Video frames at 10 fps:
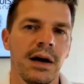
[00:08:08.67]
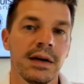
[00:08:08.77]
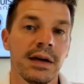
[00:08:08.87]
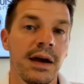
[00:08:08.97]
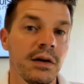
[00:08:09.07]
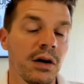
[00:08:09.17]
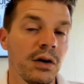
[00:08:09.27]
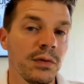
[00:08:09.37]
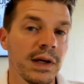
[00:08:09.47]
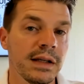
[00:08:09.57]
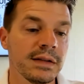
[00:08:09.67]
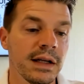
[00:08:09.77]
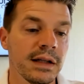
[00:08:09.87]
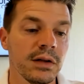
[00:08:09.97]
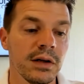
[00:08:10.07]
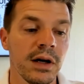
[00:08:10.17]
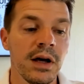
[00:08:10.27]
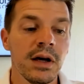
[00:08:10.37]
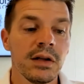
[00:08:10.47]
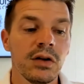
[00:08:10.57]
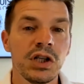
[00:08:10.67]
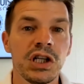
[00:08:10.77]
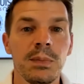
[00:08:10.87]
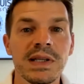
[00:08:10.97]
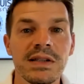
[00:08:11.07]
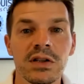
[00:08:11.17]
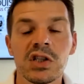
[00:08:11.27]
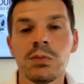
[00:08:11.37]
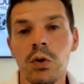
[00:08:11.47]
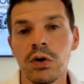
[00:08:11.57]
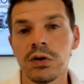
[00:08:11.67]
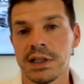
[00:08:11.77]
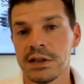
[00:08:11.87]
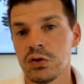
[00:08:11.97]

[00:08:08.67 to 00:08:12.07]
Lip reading: care of is that the chip is not smaller than